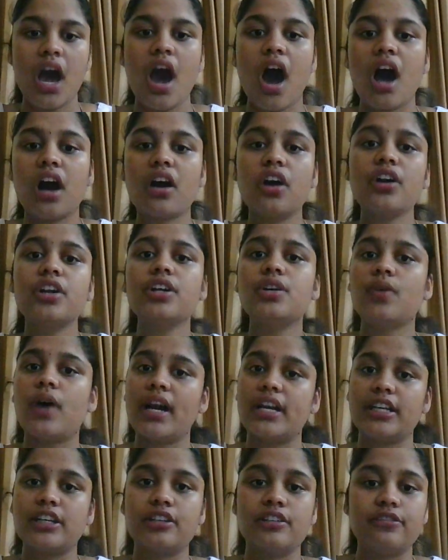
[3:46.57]
According to
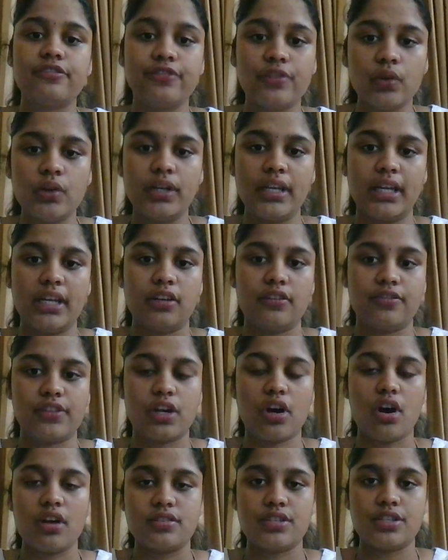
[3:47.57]
Article 14 of the
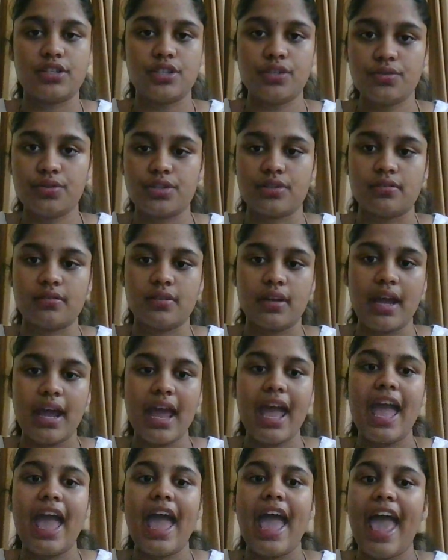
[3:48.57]
Constitution,
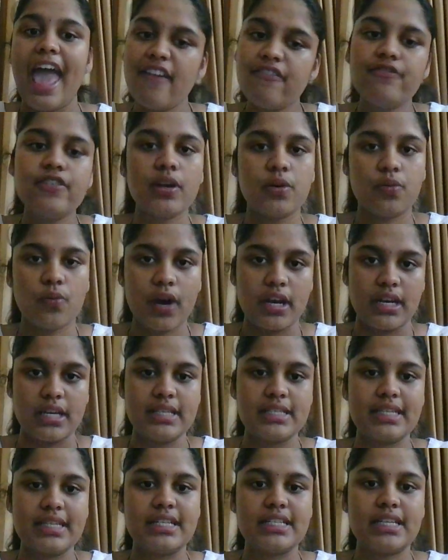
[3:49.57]
everyone
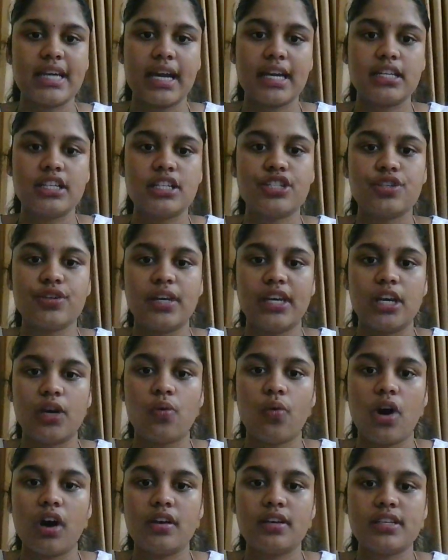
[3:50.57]
is entitled to
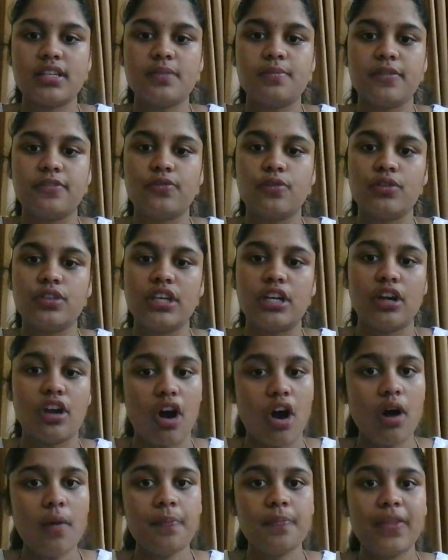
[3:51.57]
equality before the
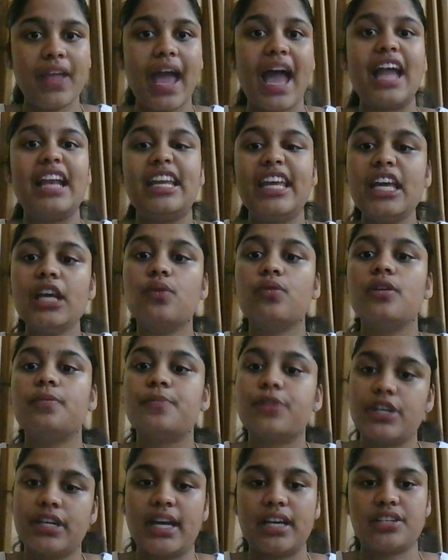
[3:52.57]
law and equal
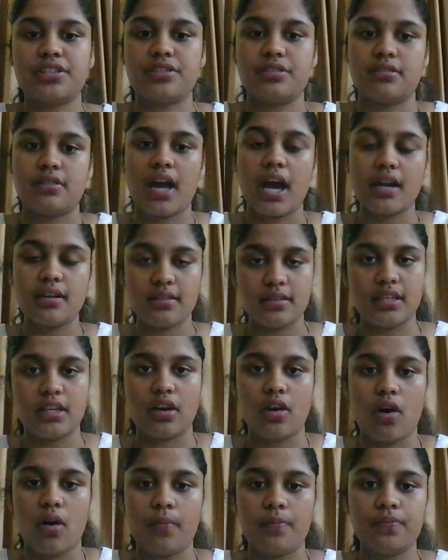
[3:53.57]
protection under the
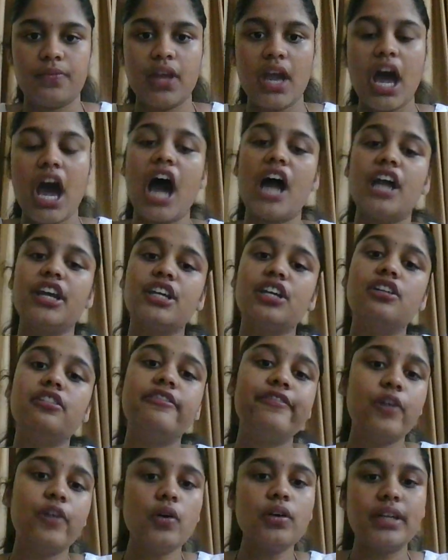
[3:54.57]
law. Article
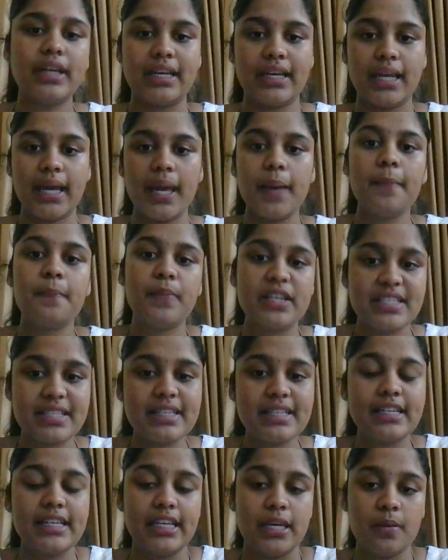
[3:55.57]
14
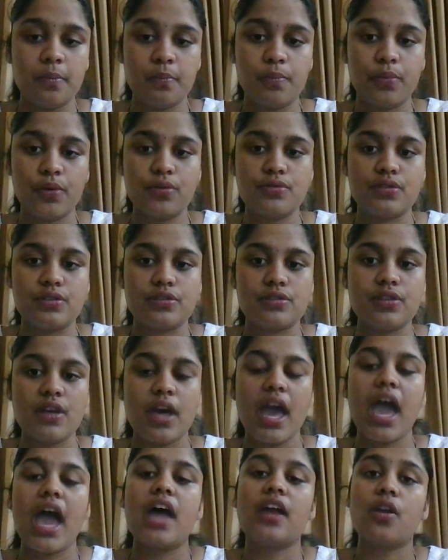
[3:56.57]
implicitly imposes
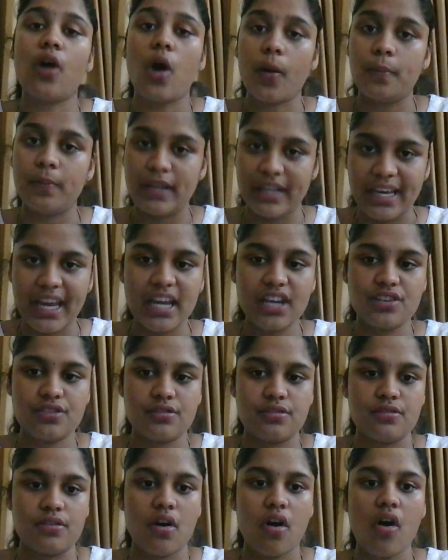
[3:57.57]
an
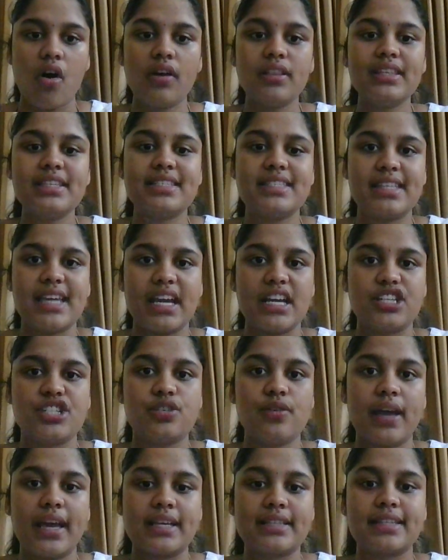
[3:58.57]
obligation on the state
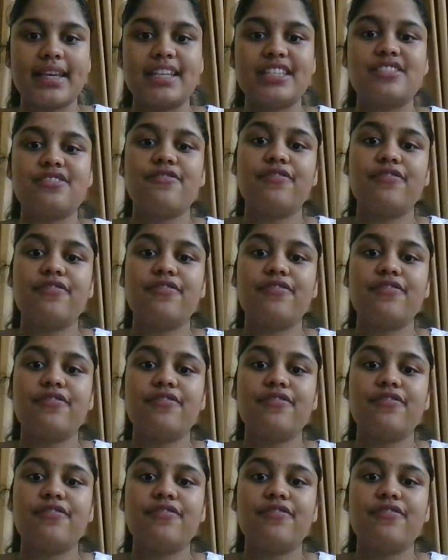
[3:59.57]
to exercise